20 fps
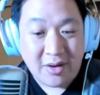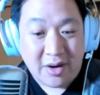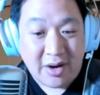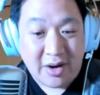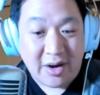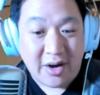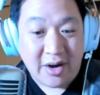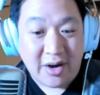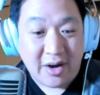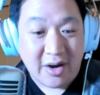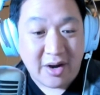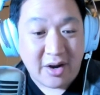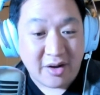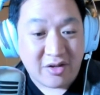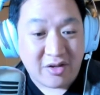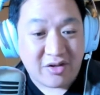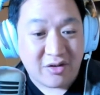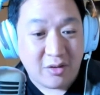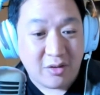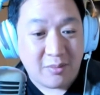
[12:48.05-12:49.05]

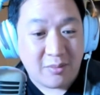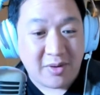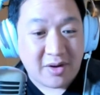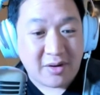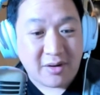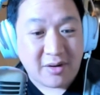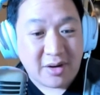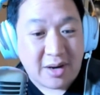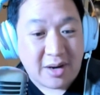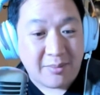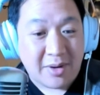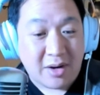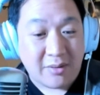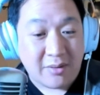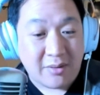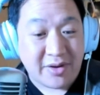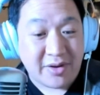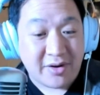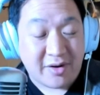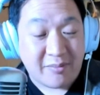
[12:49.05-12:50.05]
assuming I'm
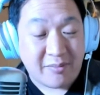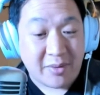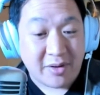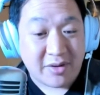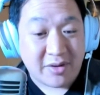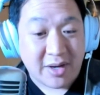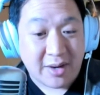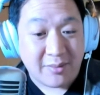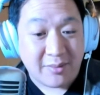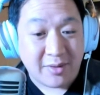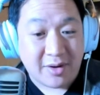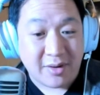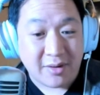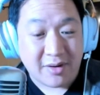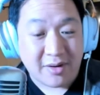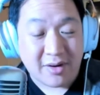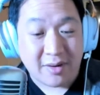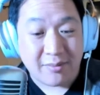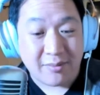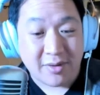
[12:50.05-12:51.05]
healthy enough by the time he
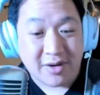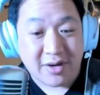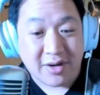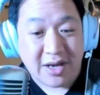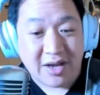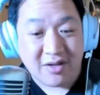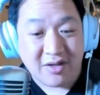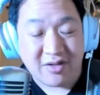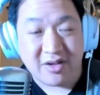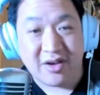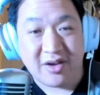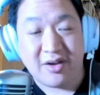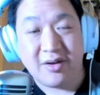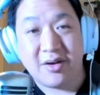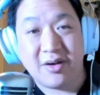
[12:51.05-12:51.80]
couldn't come to KC,